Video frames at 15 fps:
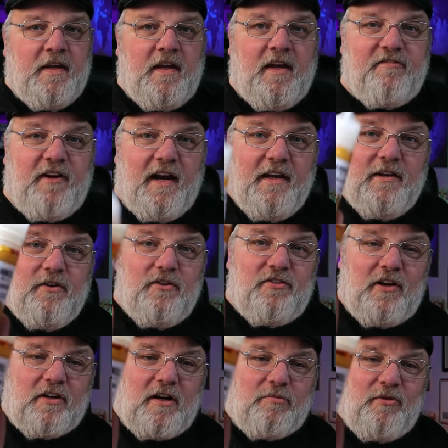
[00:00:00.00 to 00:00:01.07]
If I use
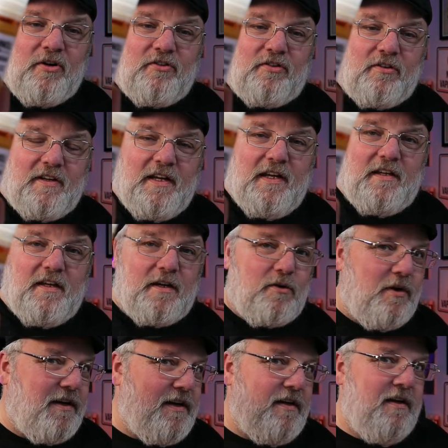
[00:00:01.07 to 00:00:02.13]
a commercial
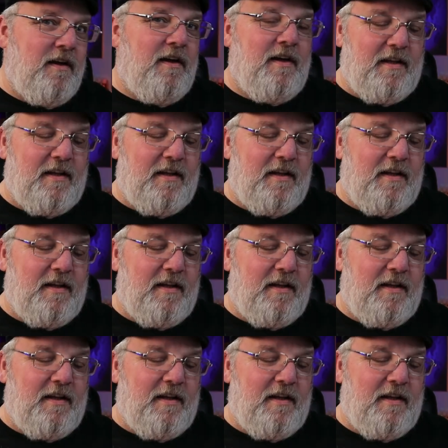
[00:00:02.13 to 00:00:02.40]
e-liquid